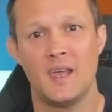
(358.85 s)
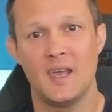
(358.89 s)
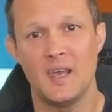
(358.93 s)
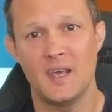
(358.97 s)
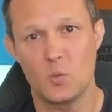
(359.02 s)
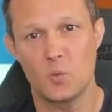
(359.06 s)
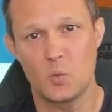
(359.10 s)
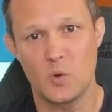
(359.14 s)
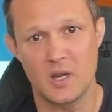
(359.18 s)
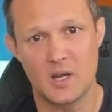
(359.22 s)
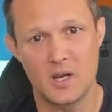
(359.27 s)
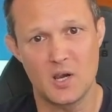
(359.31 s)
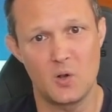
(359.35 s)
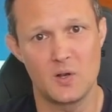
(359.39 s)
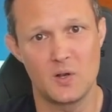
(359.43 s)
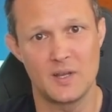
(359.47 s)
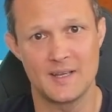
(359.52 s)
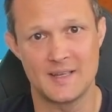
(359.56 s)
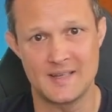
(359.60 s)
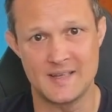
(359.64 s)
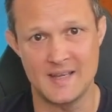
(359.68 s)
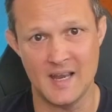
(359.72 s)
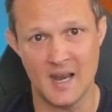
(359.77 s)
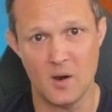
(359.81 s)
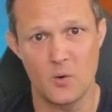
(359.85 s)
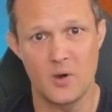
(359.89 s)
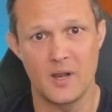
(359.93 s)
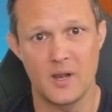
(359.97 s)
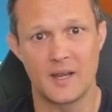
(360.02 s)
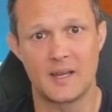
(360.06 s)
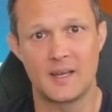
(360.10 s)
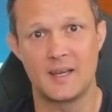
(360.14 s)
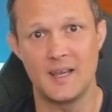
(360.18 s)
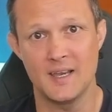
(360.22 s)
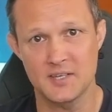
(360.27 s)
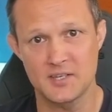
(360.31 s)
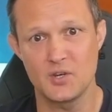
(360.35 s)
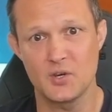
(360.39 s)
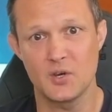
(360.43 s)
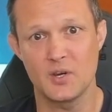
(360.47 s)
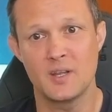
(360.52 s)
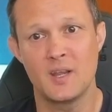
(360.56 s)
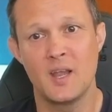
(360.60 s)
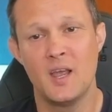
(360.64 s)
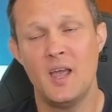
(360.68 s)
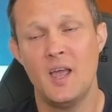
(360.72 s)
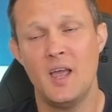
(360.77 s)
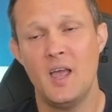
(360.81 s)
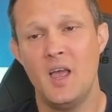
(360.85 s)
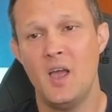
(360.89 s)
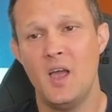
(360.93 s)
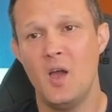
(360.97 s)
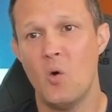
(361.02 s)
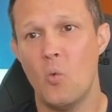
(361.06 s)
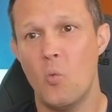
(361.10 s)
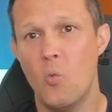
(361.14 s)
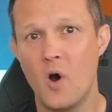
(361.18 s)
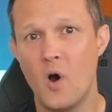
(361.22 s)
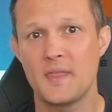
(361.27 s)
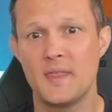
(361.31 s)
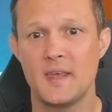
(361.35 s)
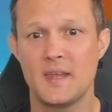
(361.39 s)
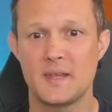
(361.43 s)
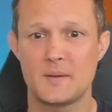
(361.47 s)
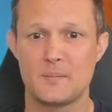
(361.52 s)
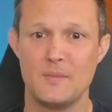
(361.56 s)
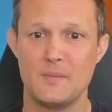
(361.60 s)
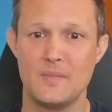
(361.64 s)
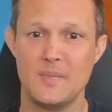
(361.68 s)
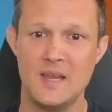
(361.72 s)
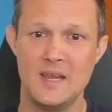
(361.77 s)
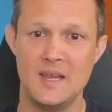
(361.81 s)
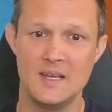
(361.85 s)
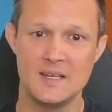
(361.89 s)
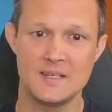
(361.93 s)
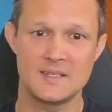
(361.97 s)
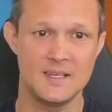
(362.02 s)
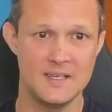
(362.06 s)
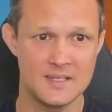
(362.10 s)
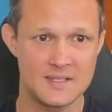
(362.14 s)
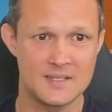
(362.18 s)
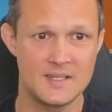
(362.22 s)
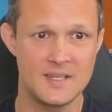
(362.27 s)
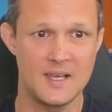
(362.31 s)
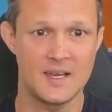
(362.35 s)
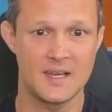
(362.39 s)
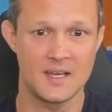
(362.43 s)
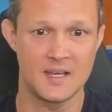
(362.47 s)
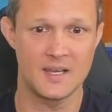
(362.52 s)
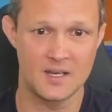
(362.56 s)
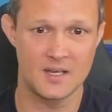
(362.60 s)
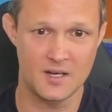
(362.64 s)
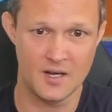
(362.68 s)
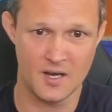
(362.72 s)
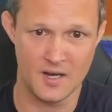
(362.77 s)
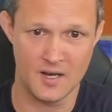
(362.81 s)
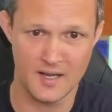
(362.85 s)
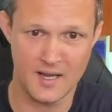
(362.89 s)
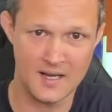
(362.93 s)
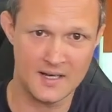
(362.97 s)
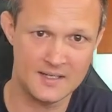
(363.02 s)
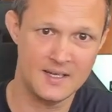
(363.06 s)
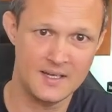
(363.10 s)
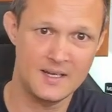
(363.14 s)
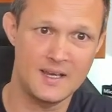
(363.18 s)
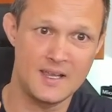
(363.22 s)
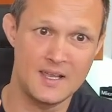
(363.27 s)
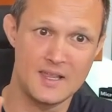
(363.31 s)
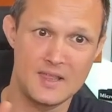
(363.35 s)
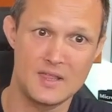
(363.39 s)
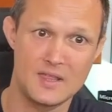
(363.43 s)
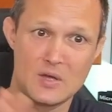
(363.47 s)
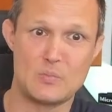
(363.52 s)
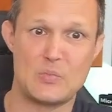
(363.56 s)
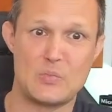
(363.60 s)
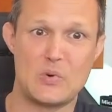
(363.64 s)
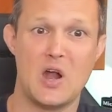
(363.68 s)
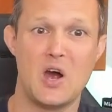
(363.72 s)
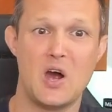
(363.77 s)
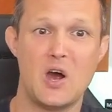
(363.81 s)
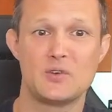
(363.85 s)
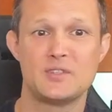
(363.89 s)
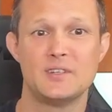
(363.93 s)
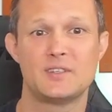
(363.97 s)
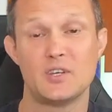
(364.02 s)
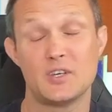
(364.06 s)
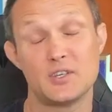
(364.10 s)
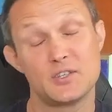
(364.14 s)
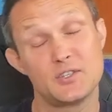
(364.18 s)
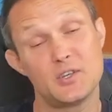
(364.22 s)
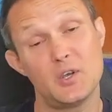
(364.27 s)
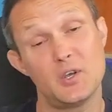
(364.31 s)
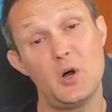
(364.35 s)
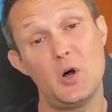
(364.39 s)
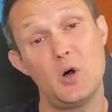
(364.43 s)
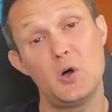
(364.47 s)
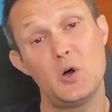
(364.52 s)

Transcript: And we call it direct guest join. What that means is that it connecting in the browser does